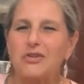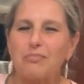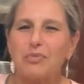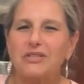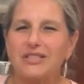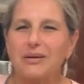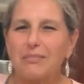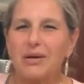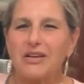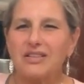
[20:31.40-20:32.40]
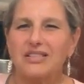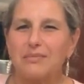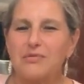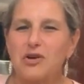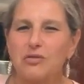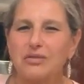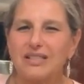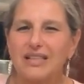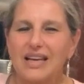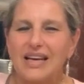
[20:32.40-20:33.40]
Put some
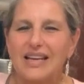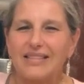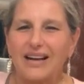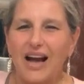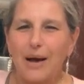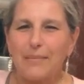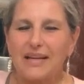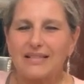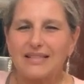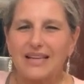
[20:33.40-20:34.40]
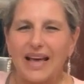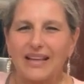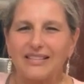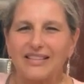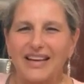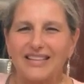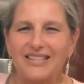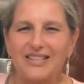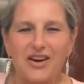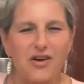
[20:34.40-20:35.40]
notes in the comments and let us
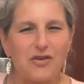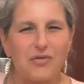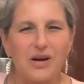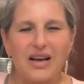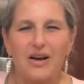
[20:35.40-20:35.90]
know